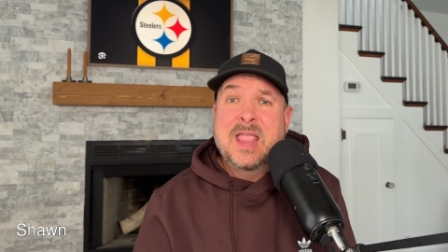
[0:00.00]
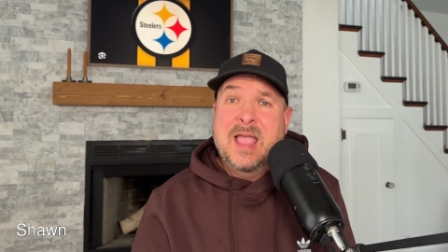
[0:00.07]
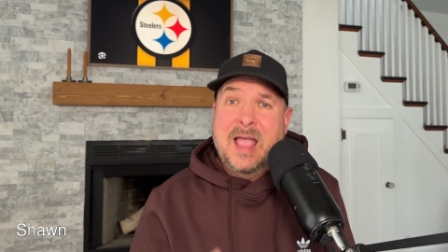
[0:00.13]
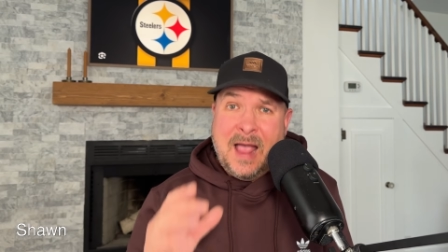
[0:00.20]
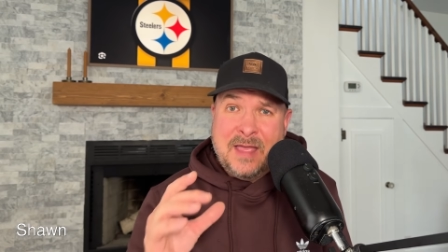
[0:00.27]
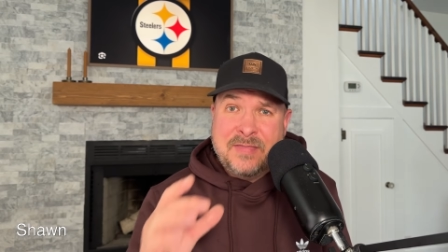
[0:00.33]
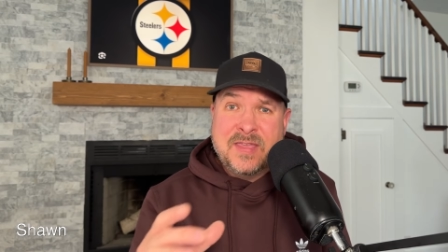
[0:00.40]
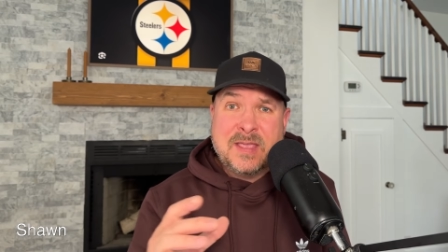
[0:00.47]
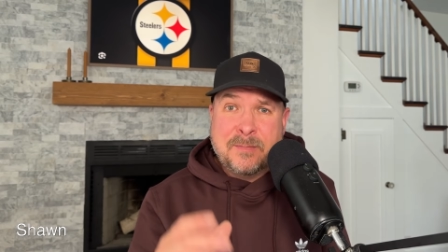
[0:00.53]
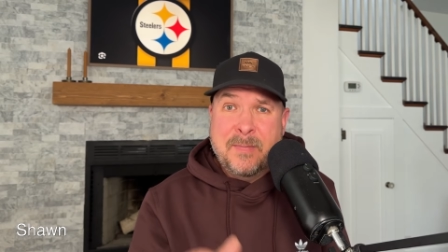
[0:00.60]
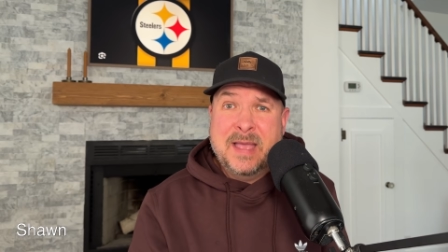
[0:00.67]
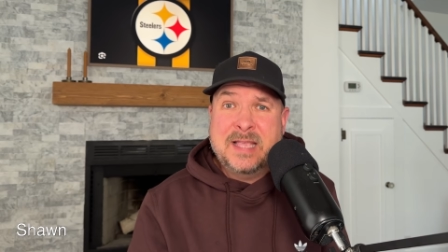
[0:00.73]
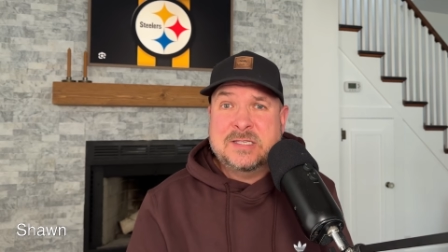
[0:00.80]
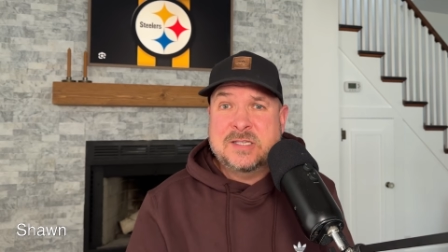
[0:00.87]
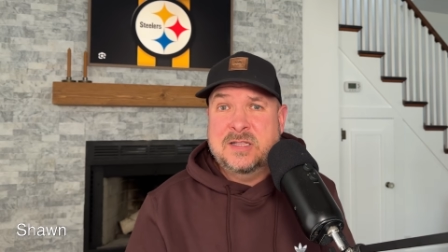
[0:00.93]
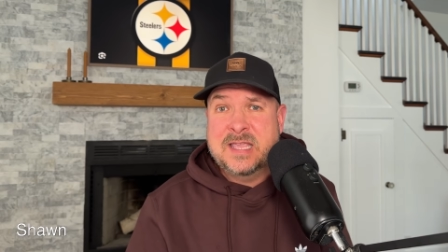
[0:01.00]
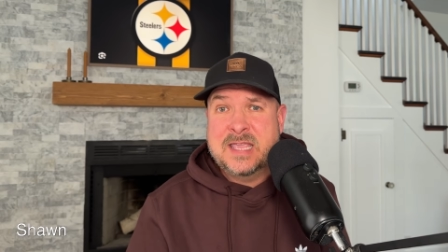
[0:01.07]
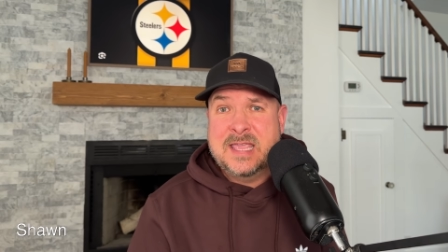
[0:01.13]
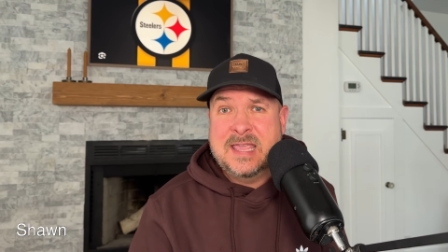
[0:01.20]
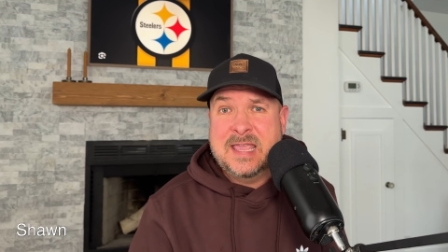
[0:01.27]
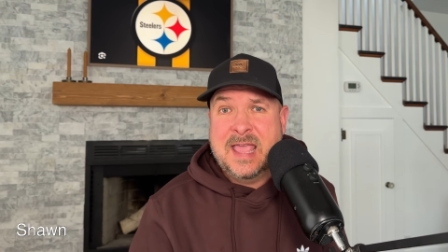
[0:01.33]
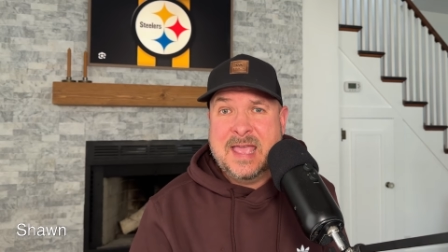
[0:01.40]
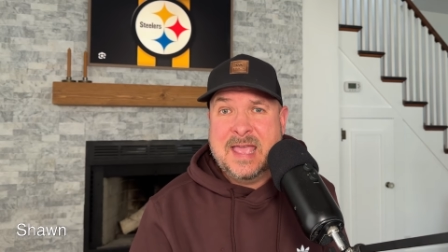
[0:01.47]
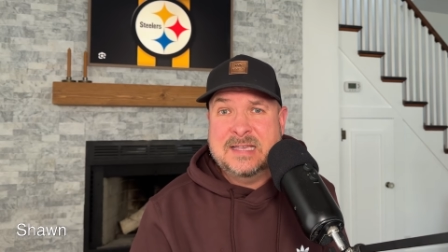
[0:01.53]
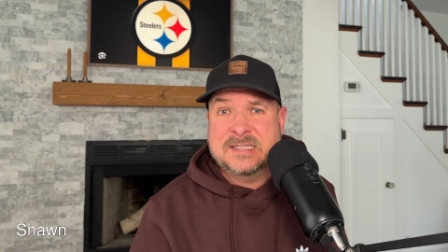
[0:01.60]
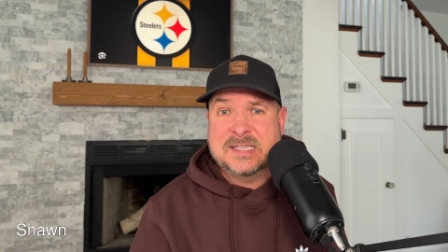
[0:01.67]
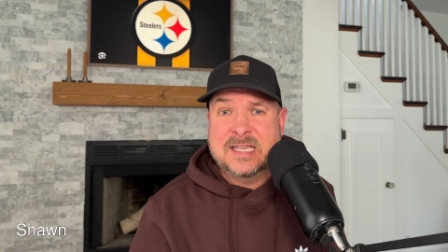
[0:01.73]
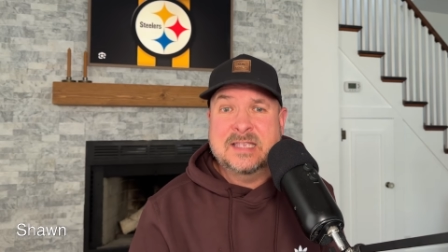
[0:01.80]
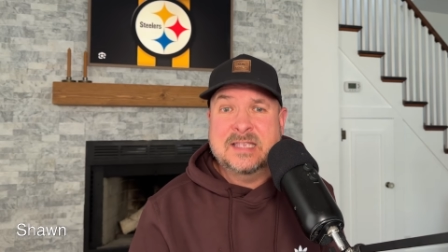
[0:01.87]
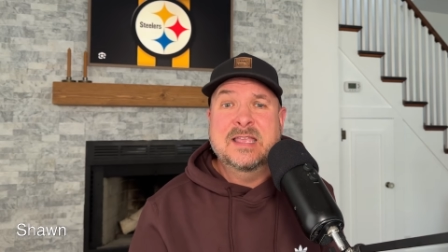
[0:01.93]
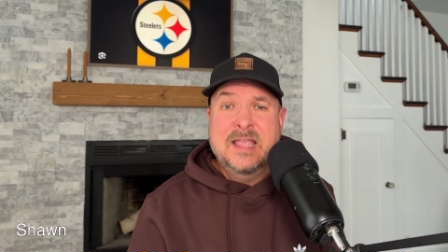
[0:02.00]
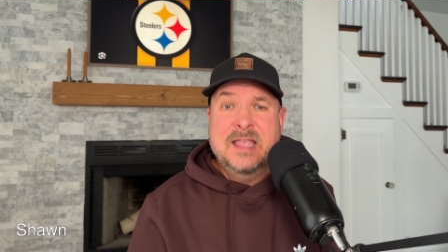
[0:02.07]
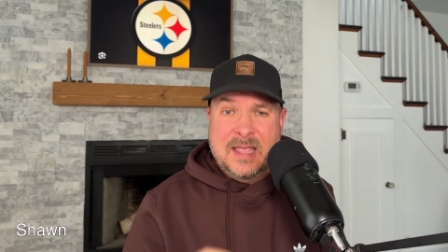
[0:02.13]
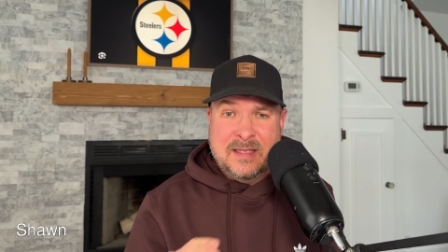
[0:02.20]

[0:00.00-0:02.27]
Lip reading: I think mentally he has it.